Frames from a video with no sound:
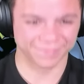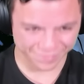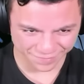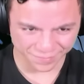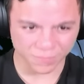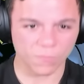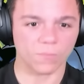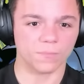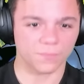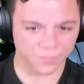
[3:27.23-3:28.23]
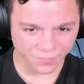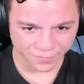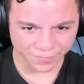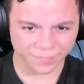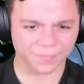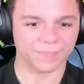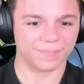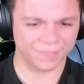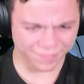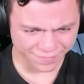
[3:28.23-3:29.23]

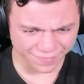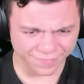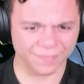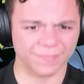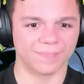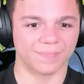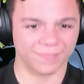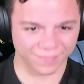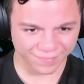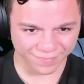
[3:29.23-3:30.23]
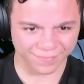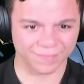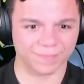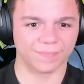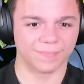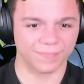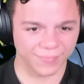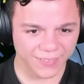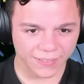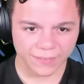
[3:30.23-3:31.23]

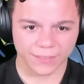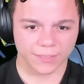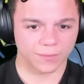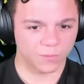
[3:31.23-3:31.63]
(silence)